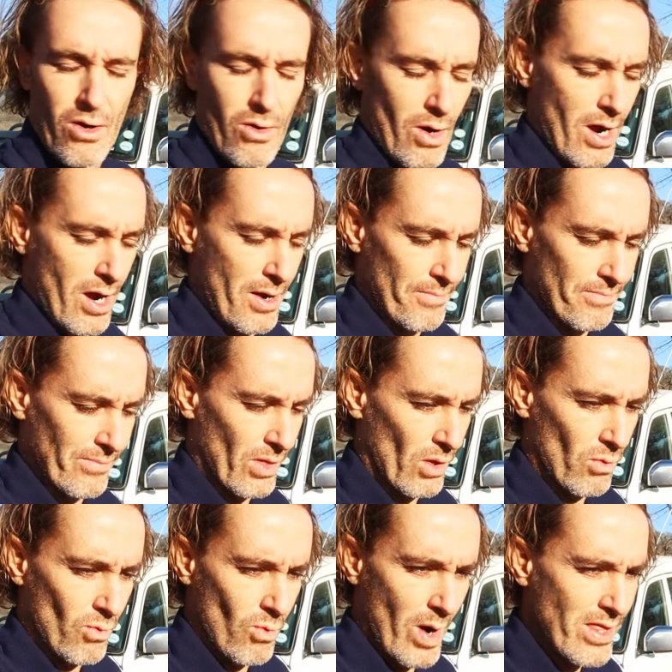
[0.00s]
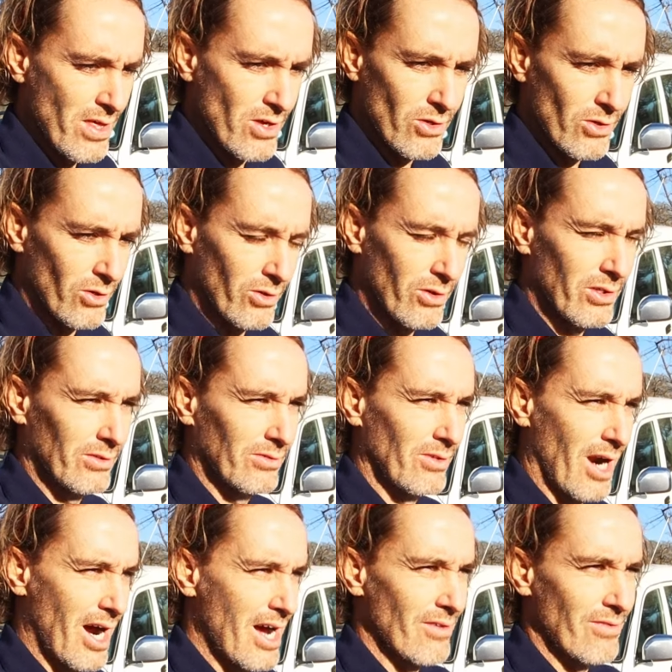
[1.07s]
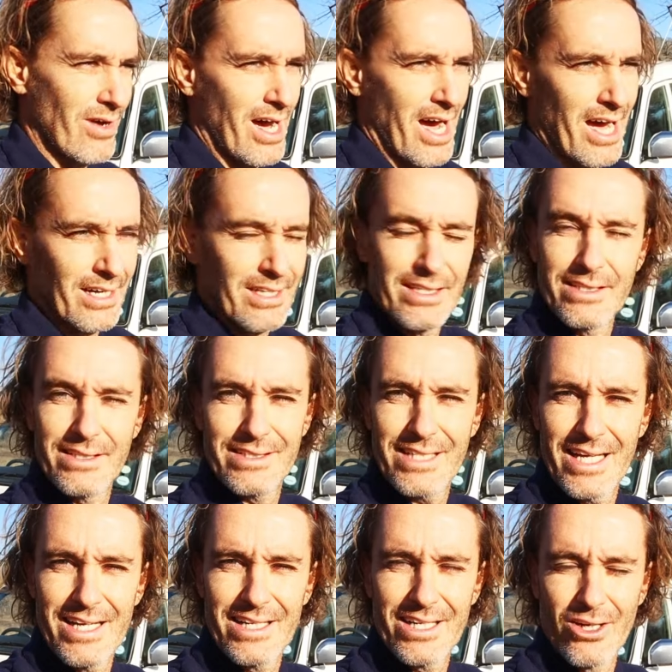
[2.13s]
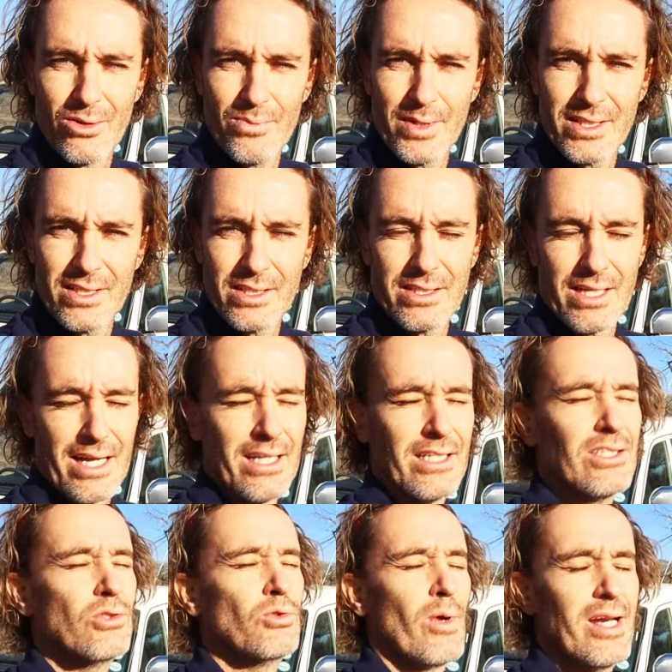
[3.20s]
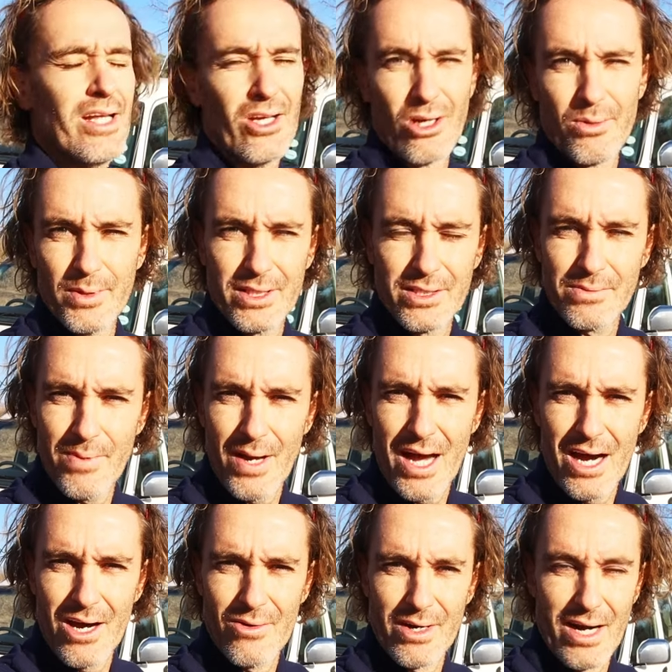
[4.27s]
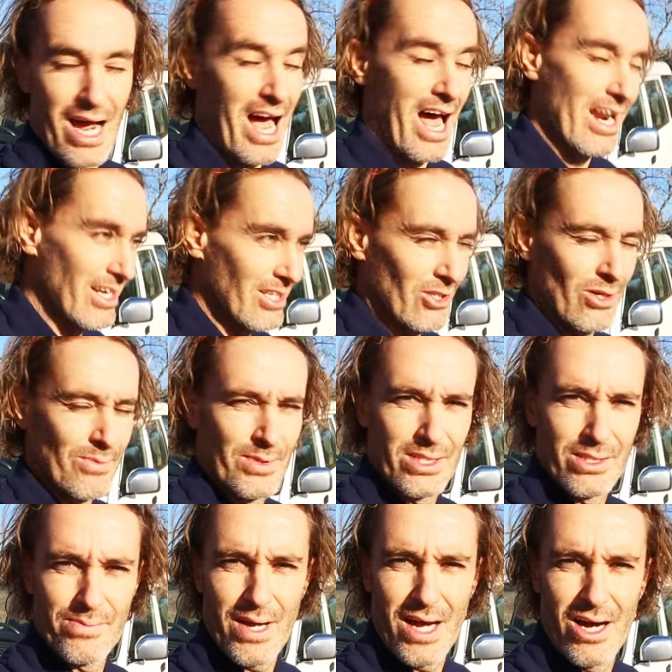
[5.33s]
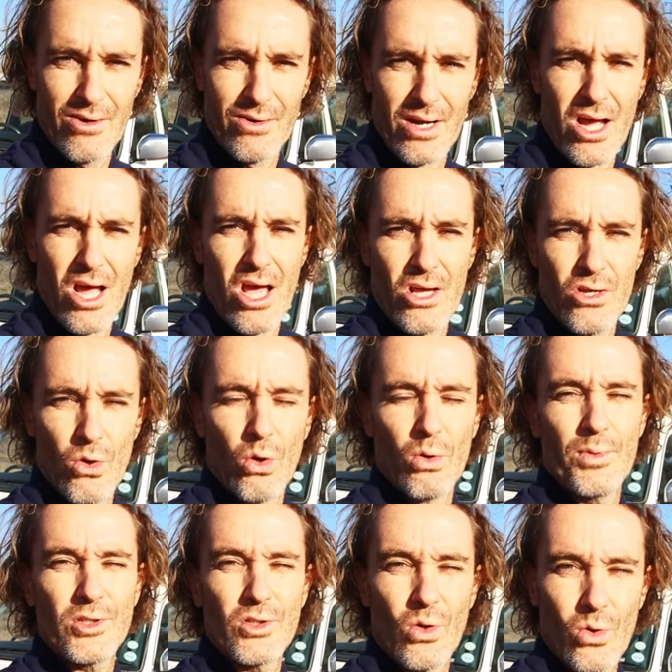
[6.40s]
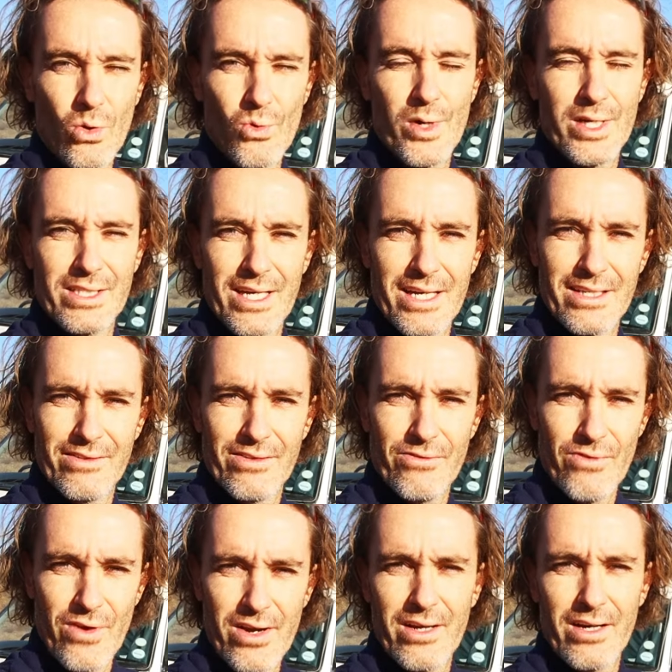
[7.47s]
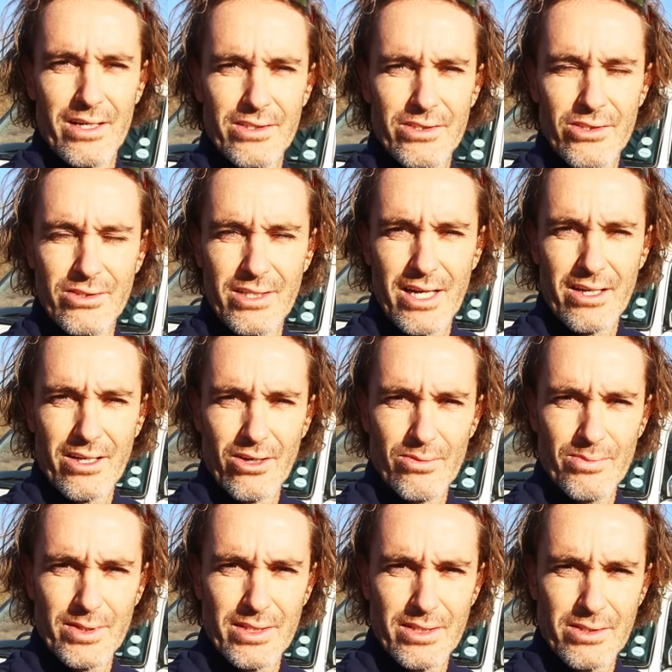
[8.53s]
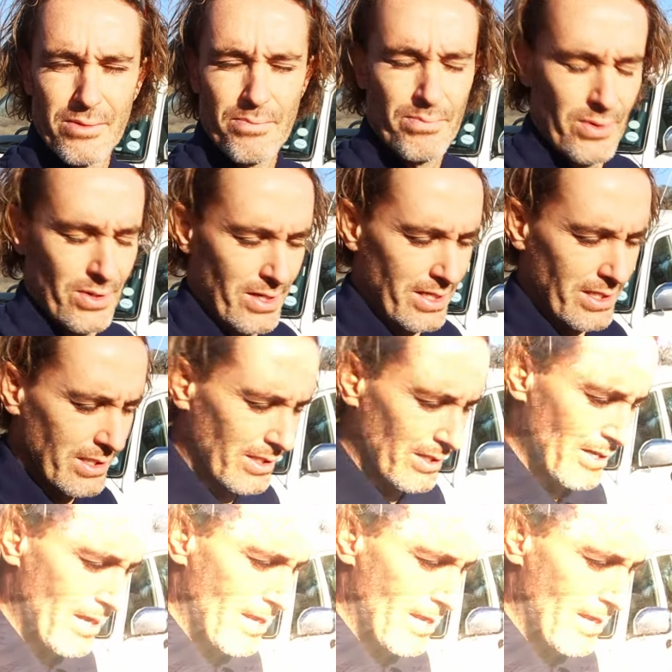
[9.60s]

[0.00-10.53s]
whether you drive 110 kilometers, 120 kilometers per hour, 100 kilometers per hour, you almost always get very close to 10 kilometers per liter.